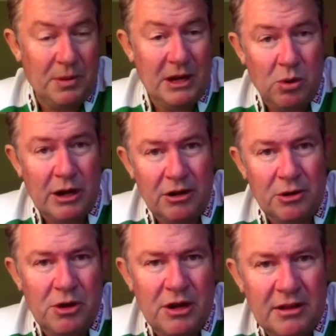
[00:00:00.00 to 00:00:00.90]
quite a lot
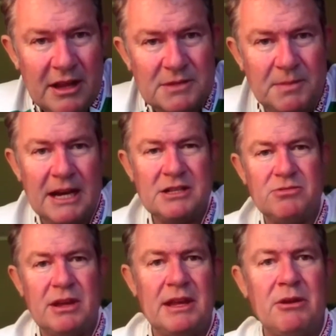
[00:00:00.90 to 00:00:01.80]
of work in that space
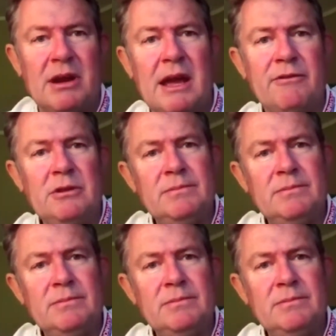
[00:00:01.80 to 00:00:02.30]
around that recovery.